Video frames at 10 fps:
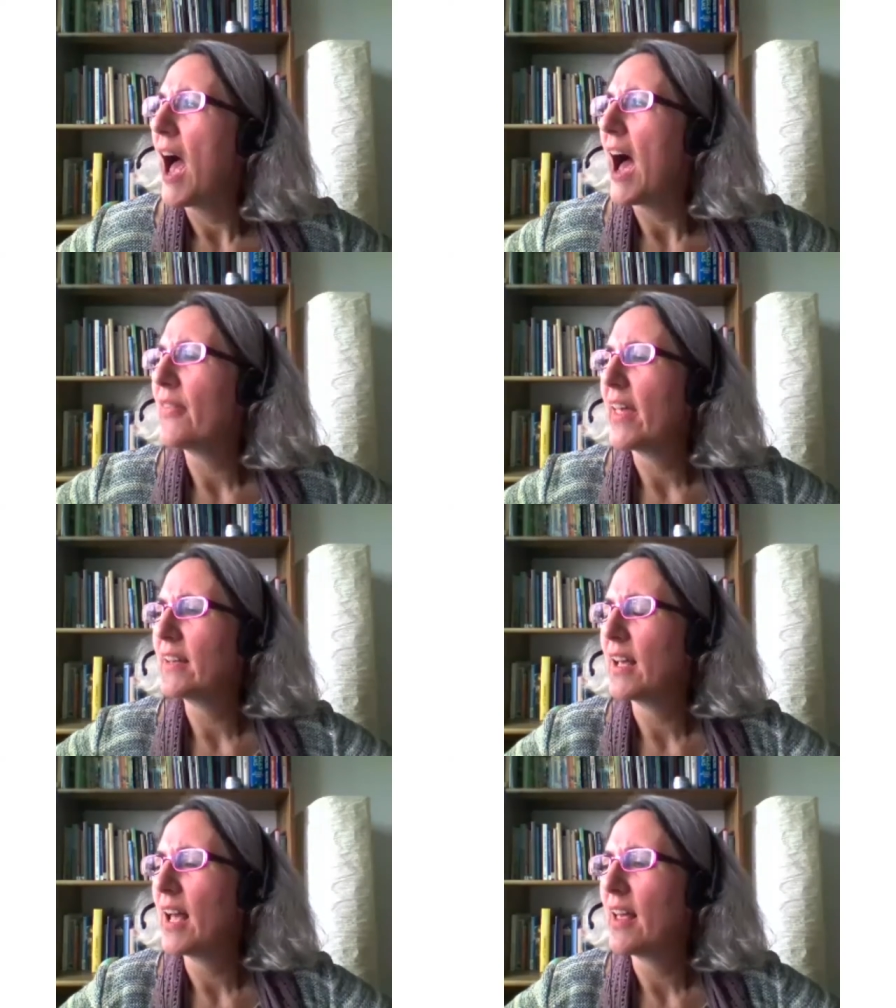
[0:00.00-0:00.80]

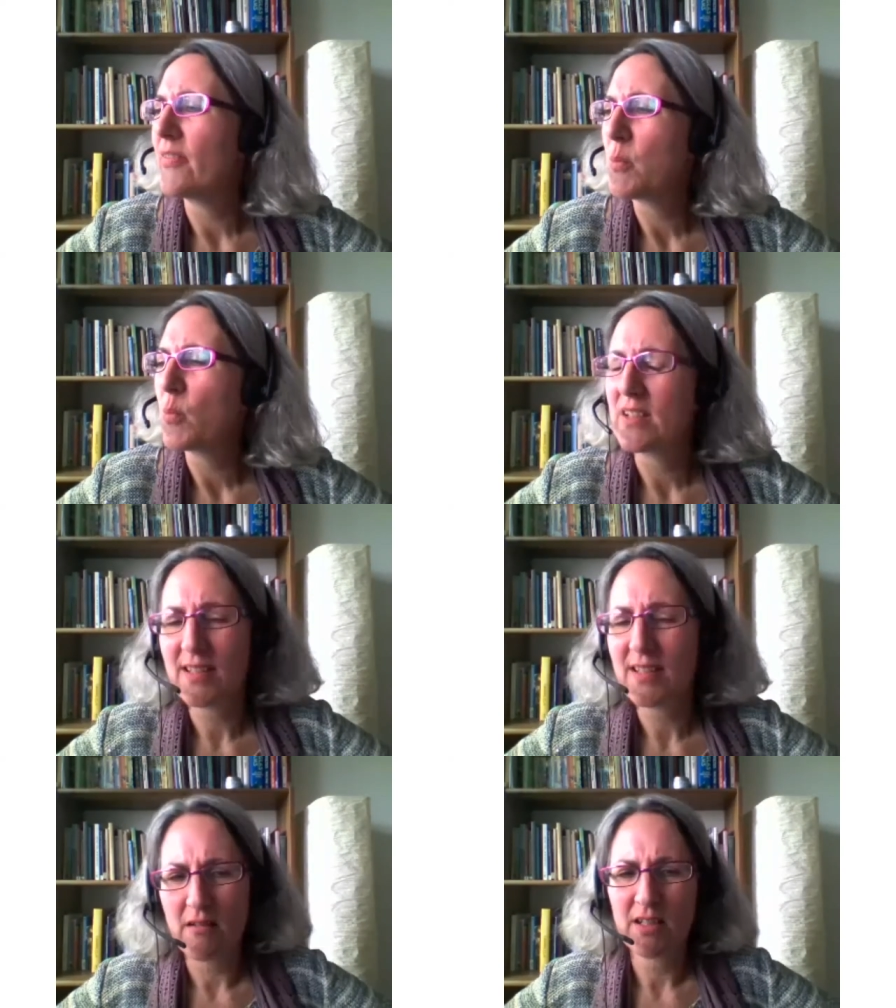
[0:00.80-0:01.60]
then when
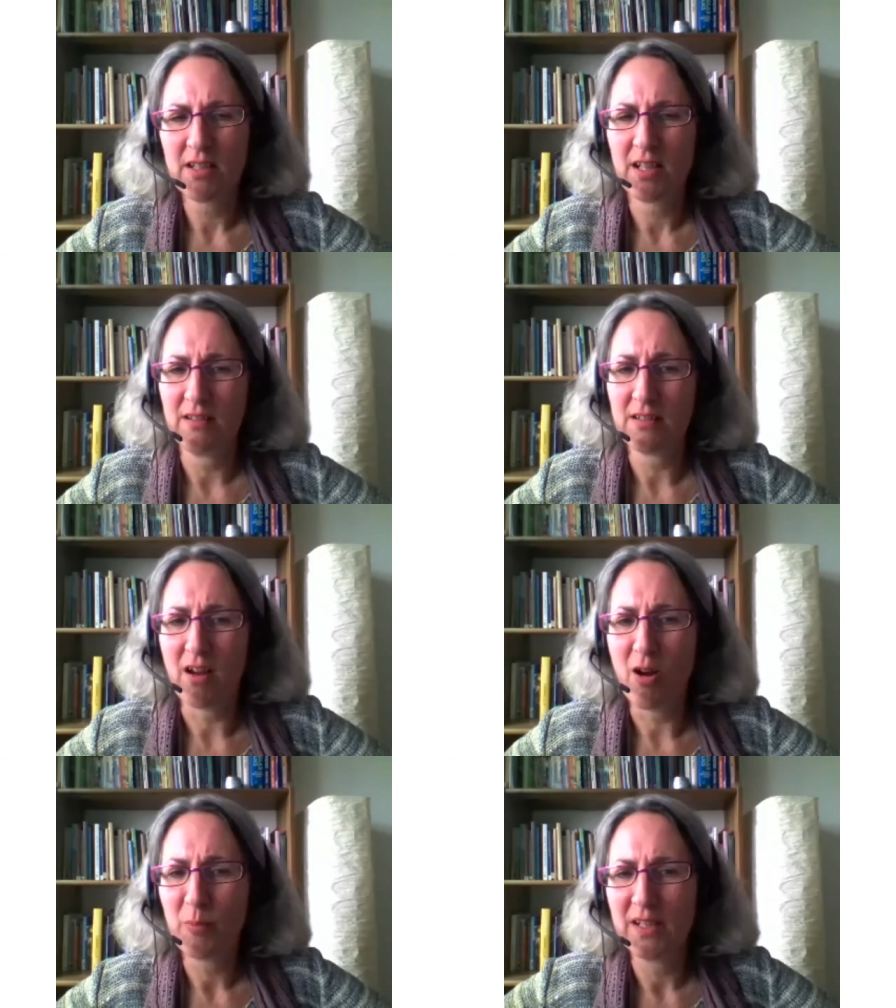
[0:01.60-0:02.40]
Sarah turned
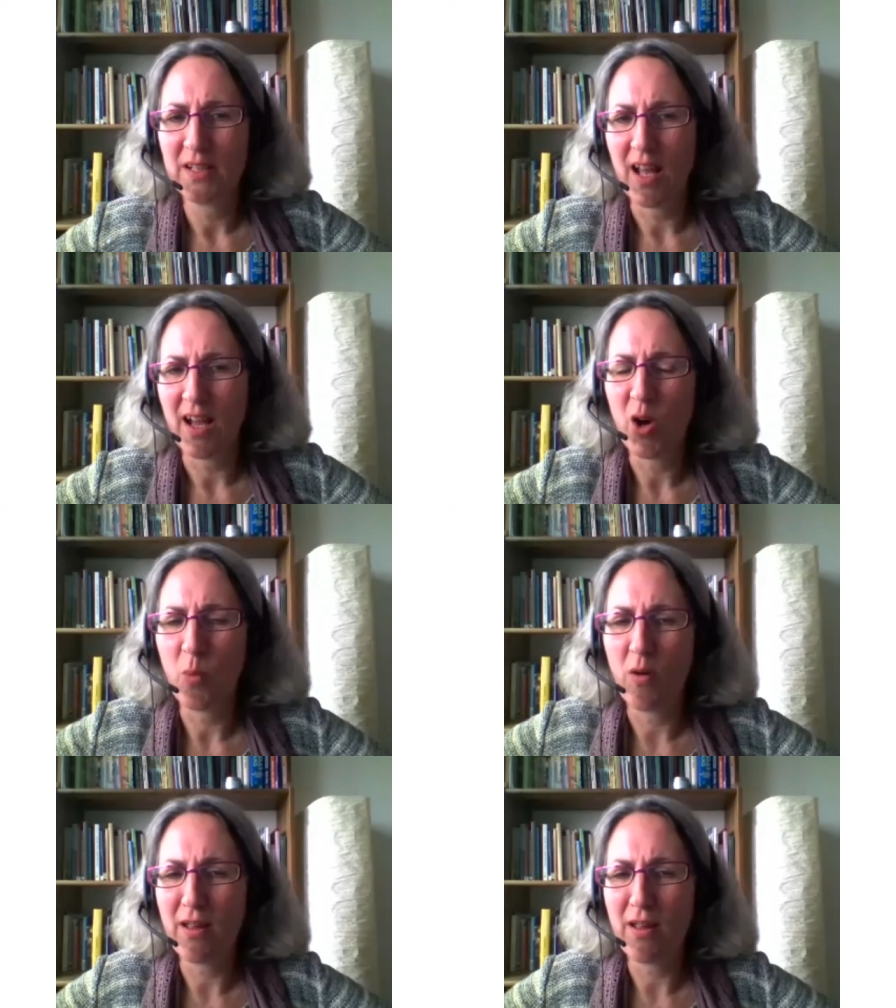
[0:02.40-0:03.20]
up in that
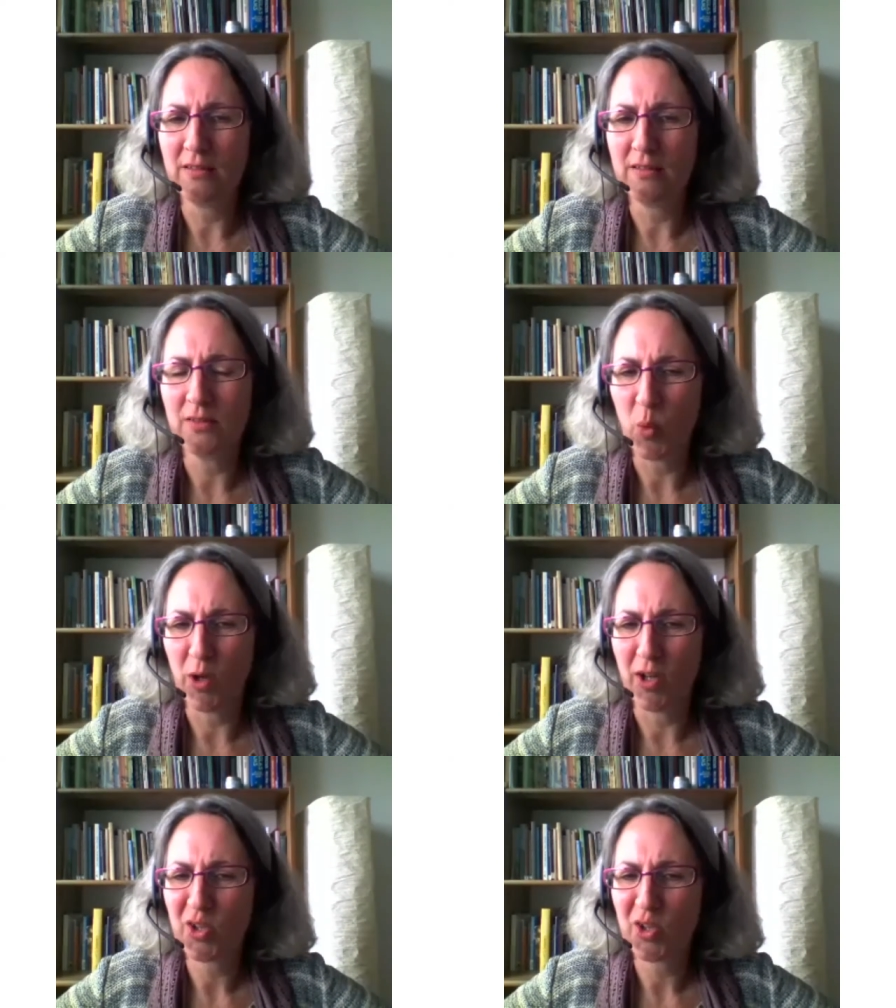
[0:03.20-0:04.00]
Hawaiian
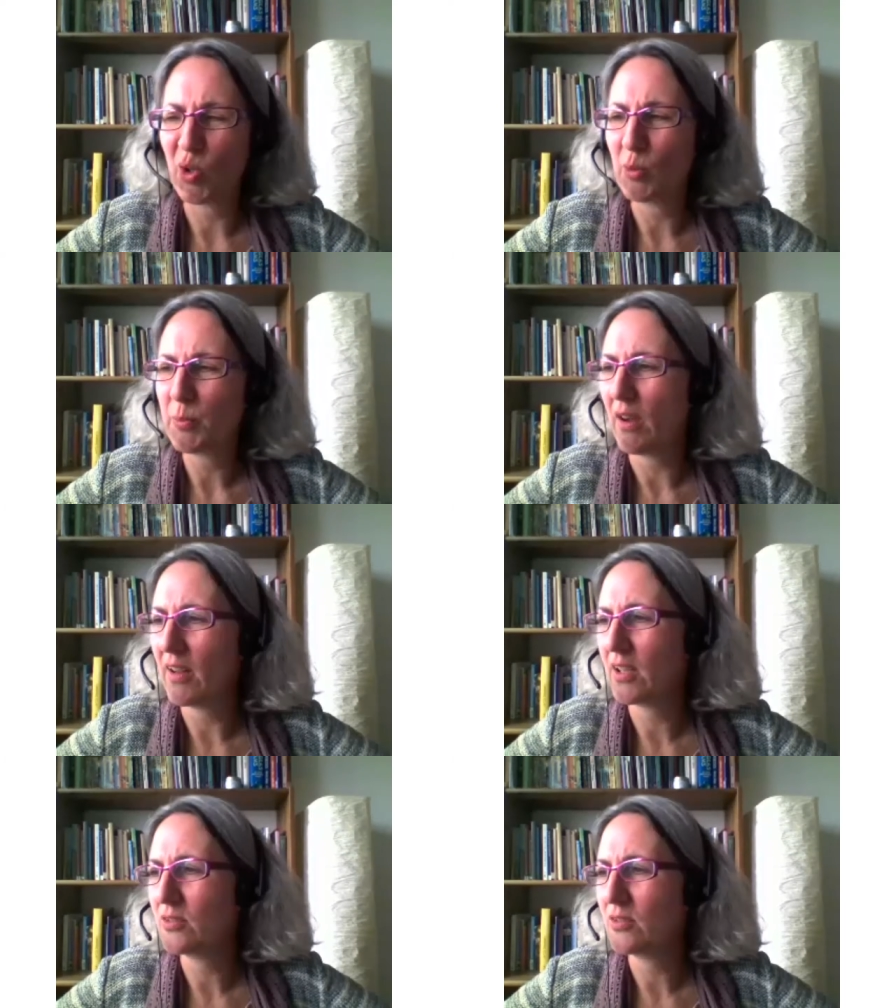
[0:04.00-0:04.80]
workshop, I
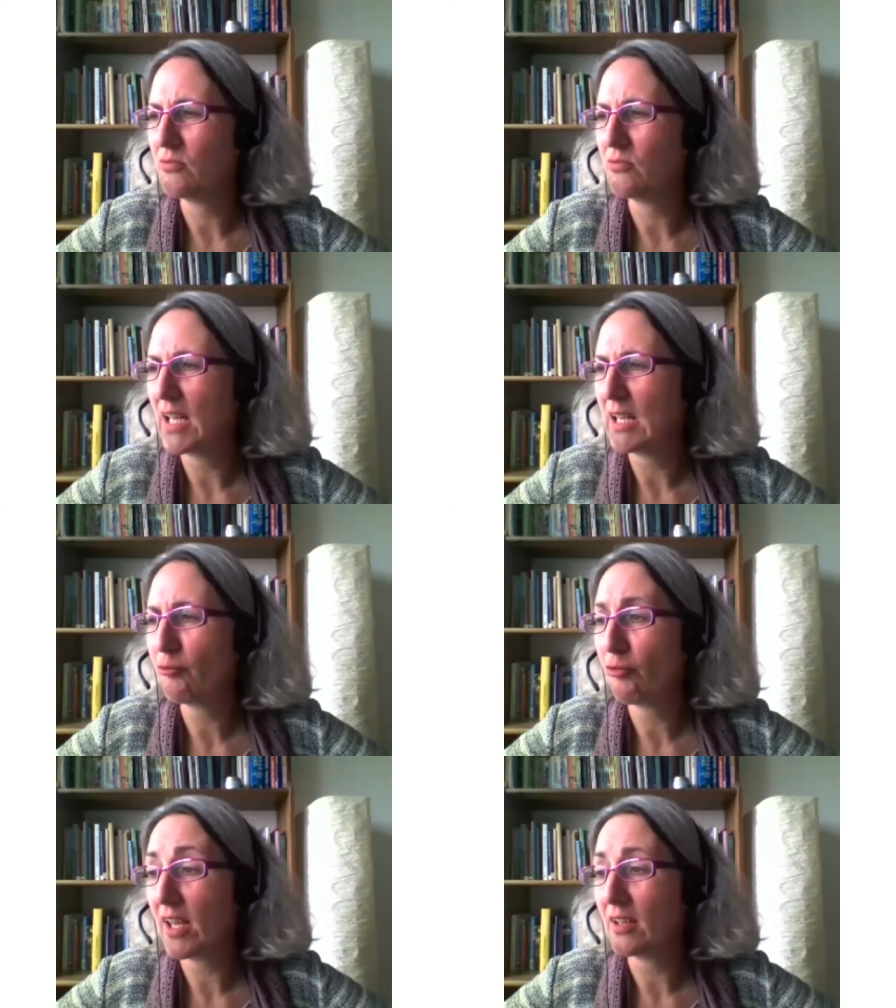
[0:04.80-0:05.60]
could really
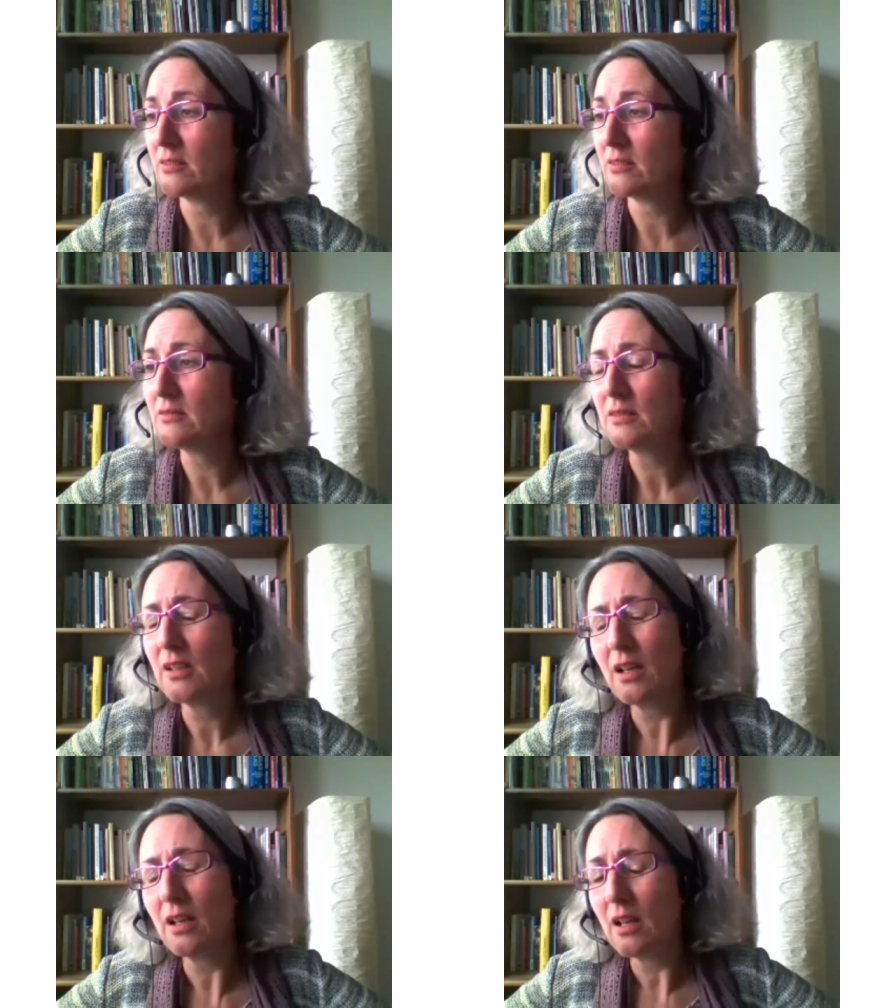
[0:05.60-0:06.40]
feel
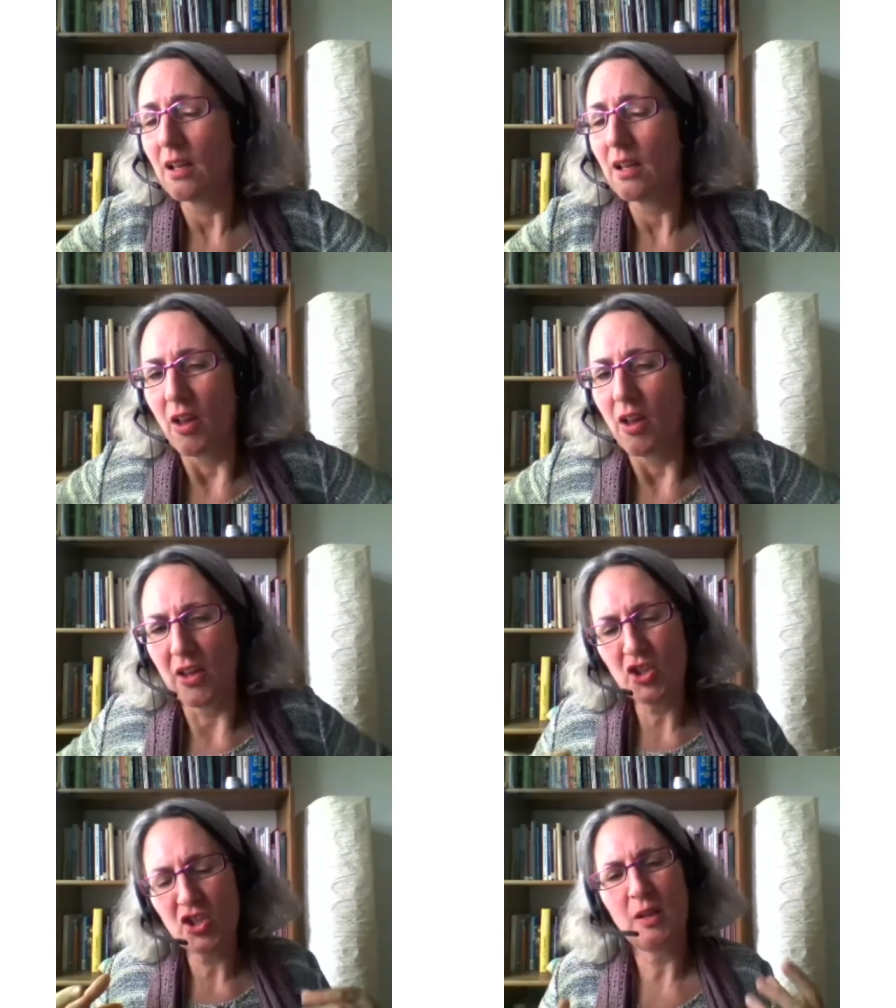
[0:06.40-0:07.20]
that
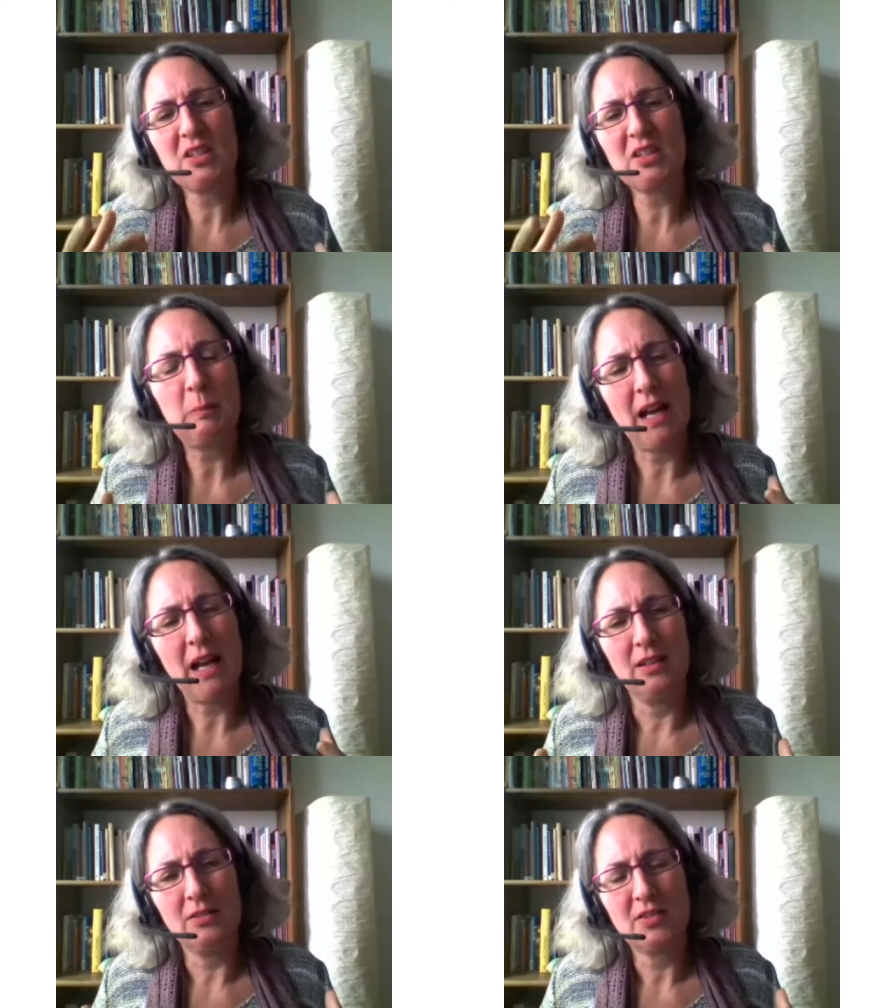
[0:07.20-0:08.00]
she was the
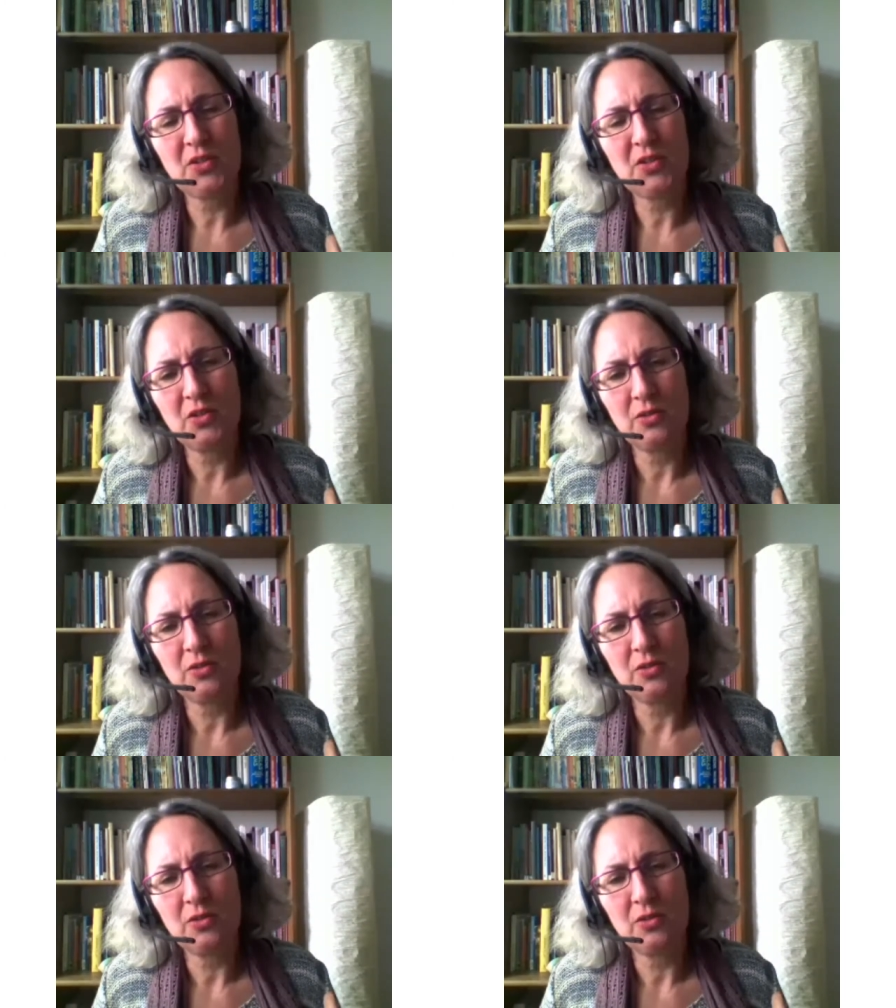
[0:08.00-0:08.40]
balance